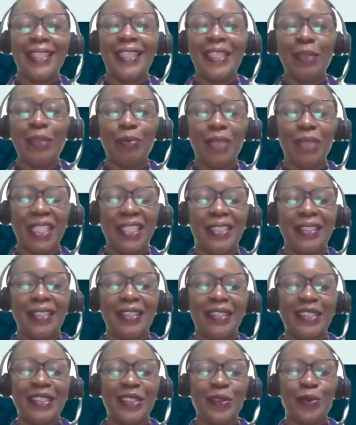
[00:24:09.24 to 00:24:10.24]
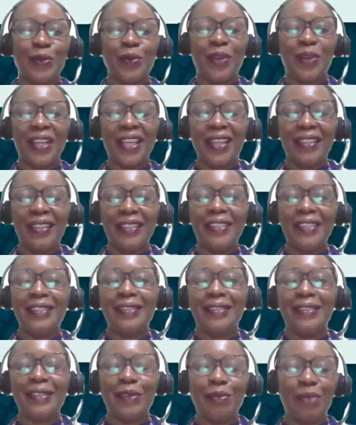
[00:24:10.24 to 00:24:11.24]
key meetings where
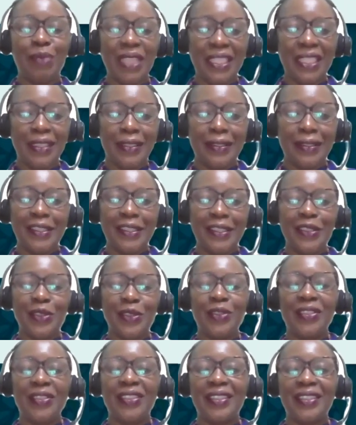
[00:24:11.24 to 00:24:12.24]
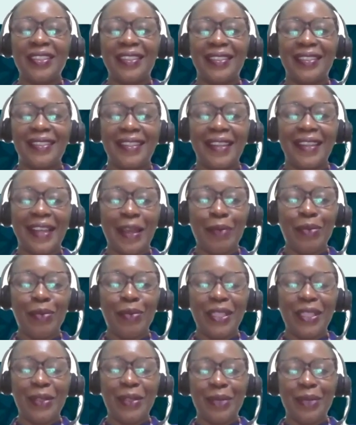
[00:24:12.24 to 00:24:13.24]
these big decisions are
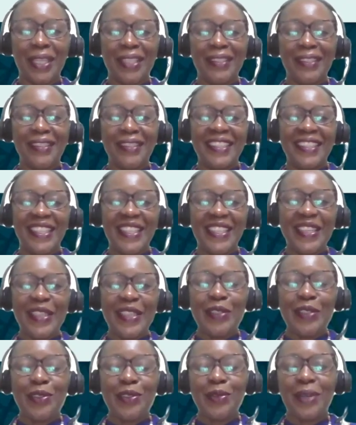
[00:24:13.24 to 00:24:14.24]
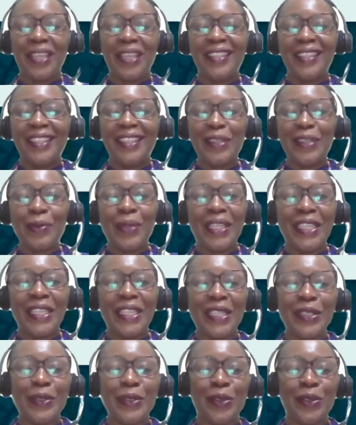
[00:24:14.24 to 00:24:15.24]
being made. Yeah. So I think we need to strengthen.